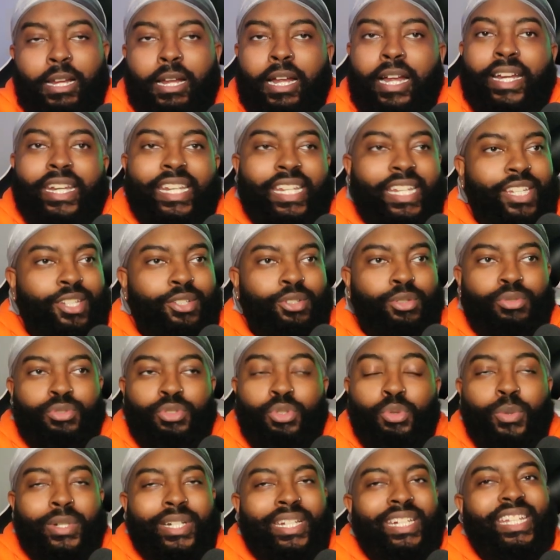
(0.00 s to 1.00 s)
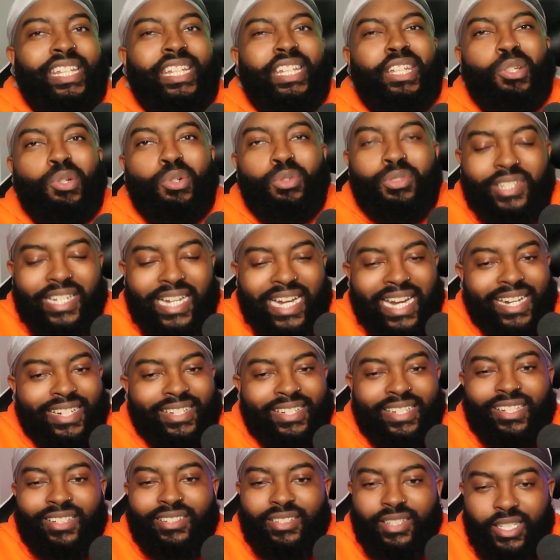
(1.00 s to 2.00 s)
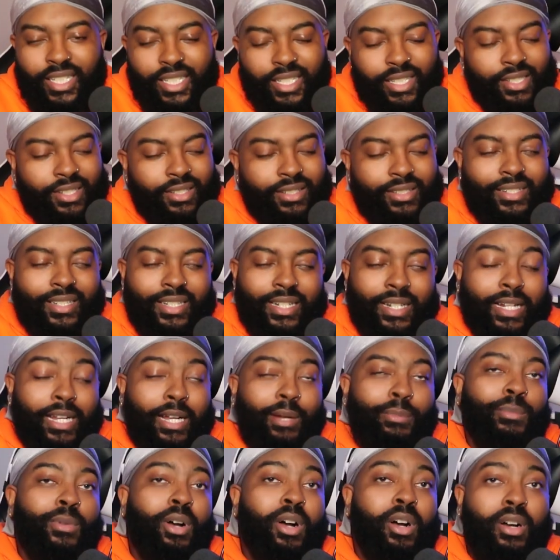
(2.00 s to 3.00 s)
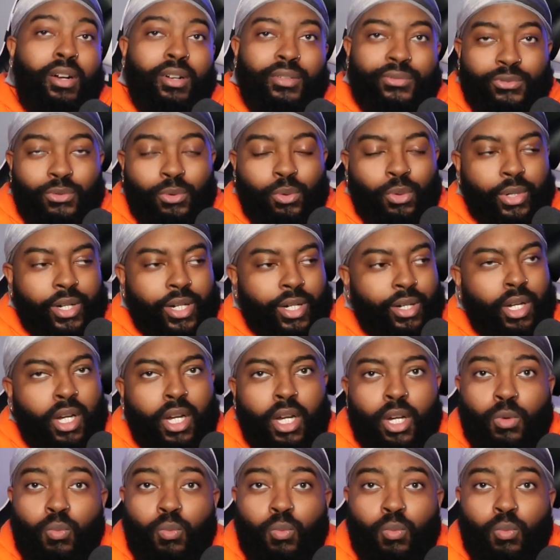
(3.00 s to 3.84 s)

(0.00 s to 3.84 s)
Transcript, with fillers: A heel doing heel tactic things, I'm all for it.